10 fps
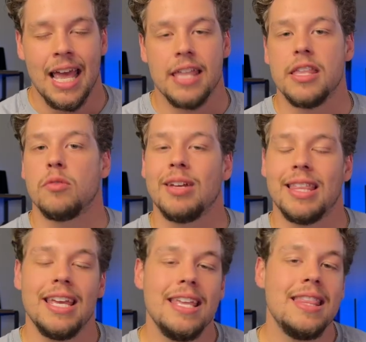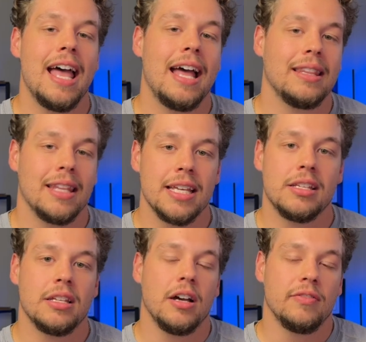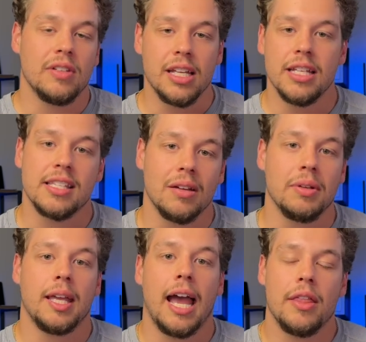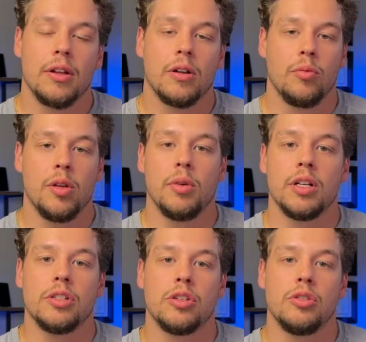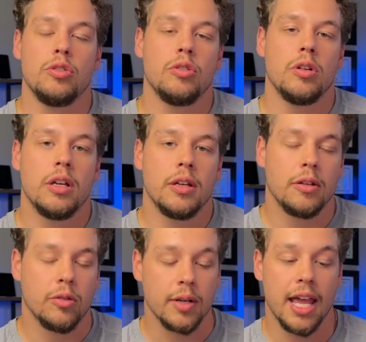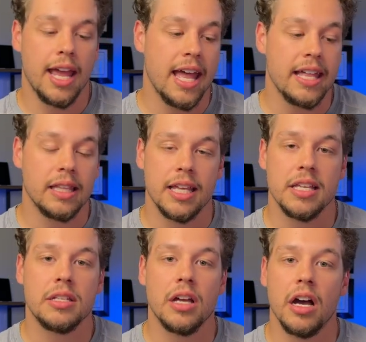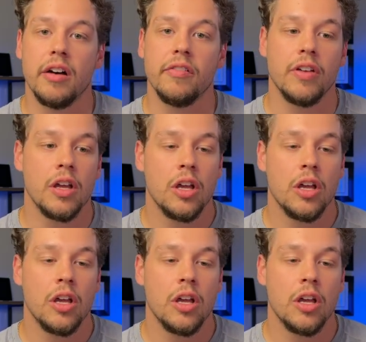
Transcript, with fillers: And then within that list of leads that we gather, we want to create a list of